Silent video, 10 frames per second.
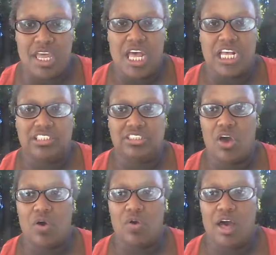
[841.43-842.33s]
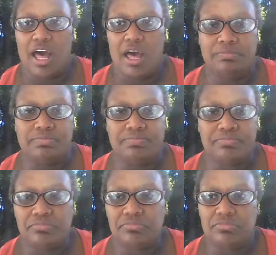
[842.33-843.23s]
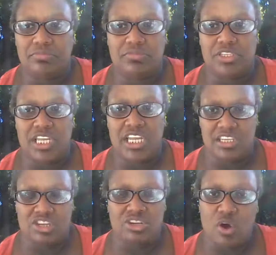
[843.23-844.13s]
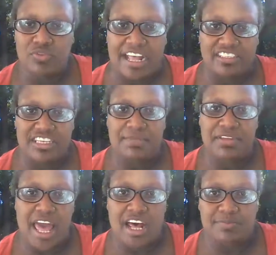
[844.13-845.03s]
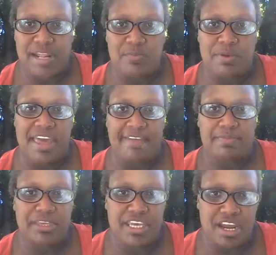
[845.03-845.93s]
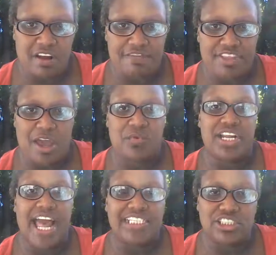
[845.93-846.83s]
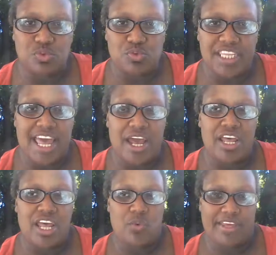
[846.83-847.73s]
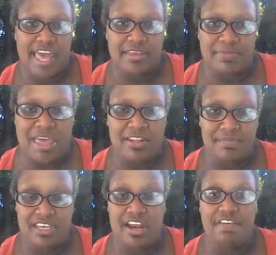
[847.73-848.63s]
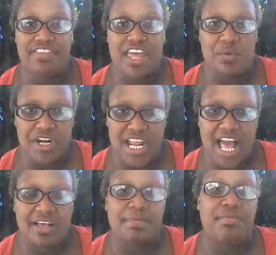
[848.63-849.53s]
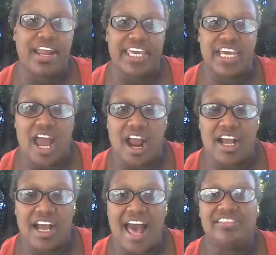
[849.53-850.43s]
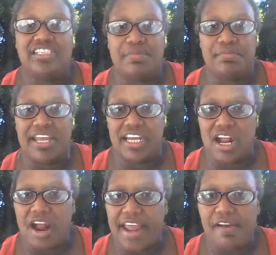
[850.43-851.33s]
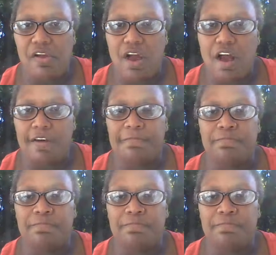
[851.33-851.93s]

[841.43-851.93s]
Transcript: So, um, it, you know, that's something that us black women have to be careful that we're not doing that. We have to be careful that we're not breaking our, constantly breaking our hair off.